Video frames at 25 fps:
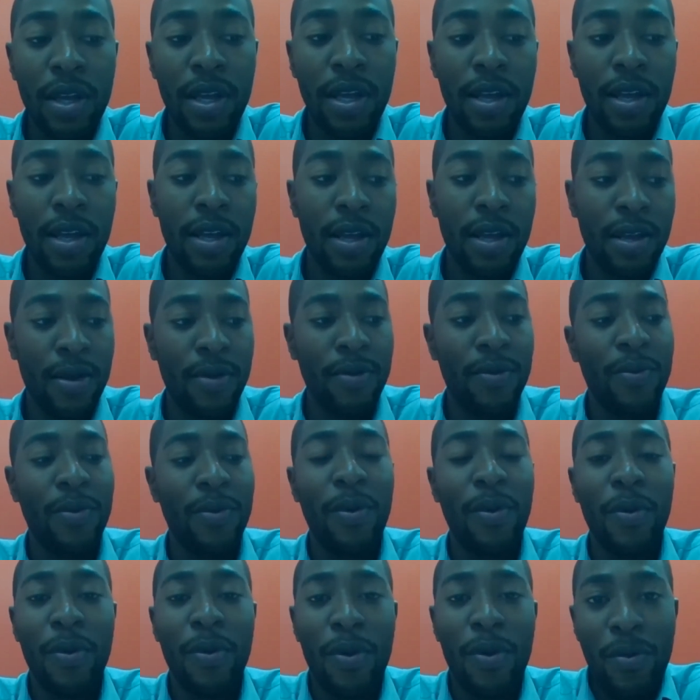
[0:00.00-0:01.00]
that
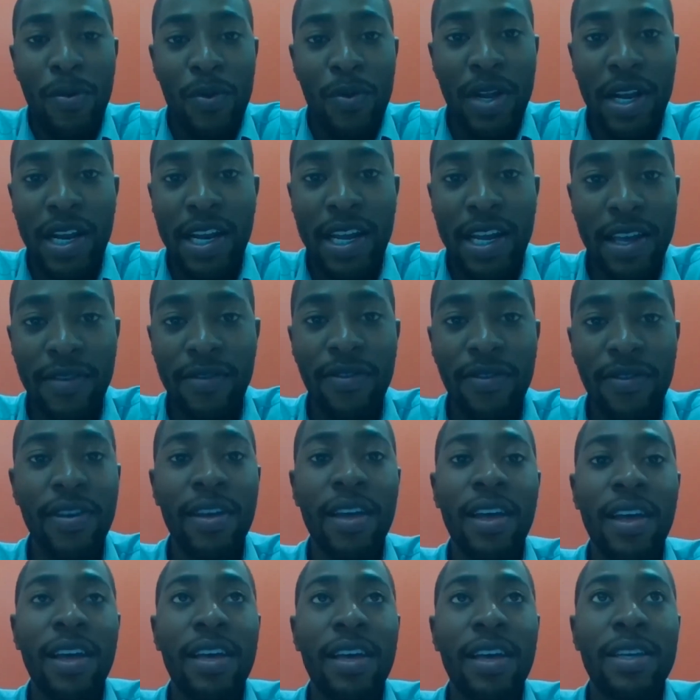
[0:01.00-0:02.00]
we, we
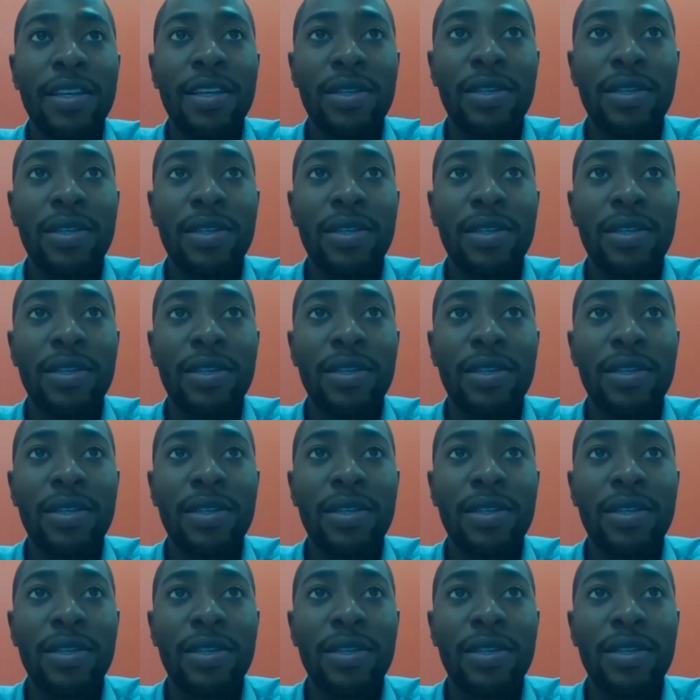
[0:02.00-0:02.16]
live.